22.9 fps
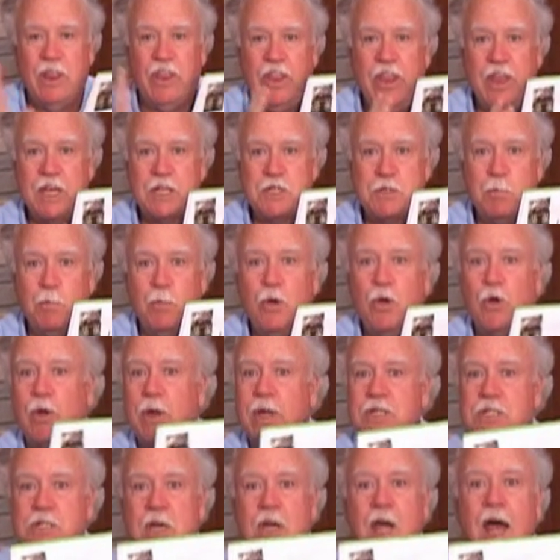This
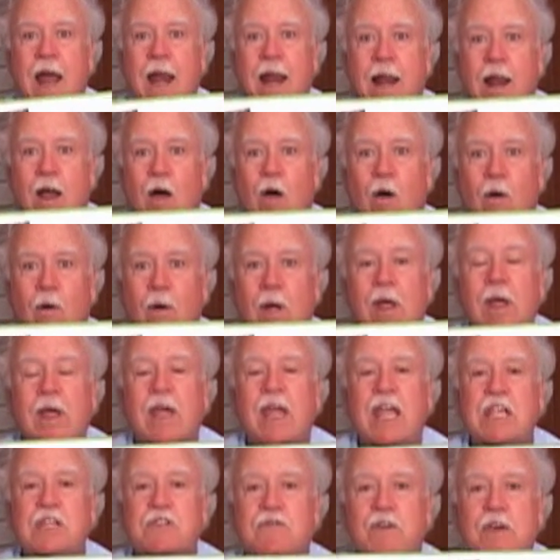book has got it all.
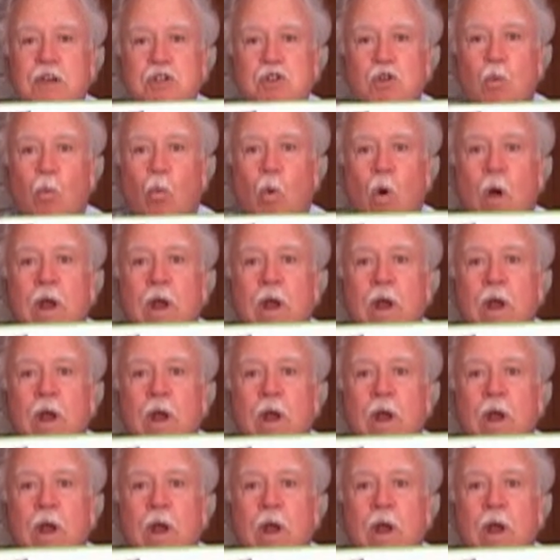He's featuring